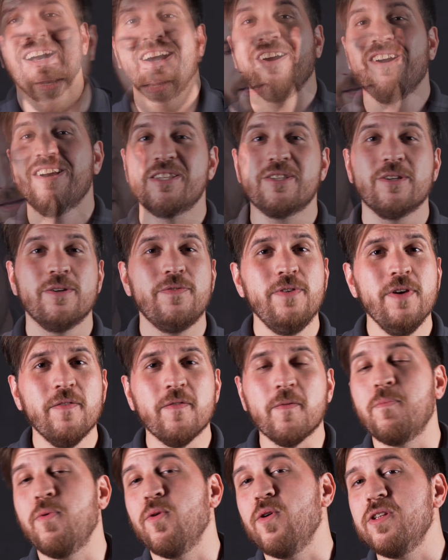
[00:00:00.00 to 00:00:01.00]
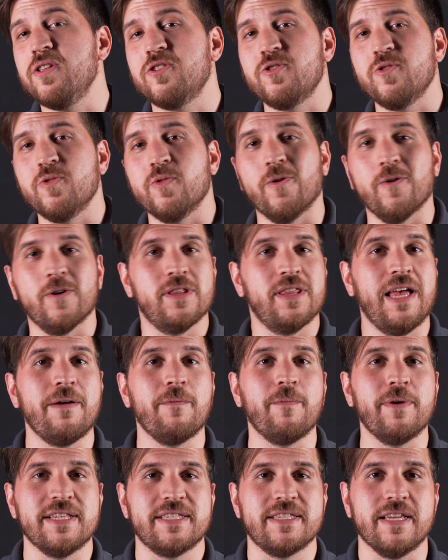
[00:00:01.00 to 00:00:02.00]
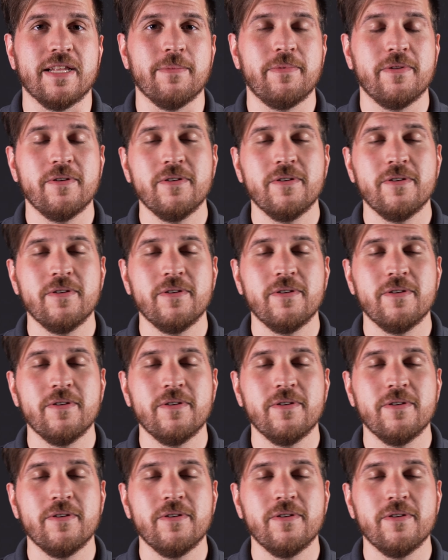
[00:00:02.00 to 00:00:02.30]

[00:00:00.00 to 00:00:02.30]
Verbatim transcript: All right, so if you have a point and shoot or a lightweight setup,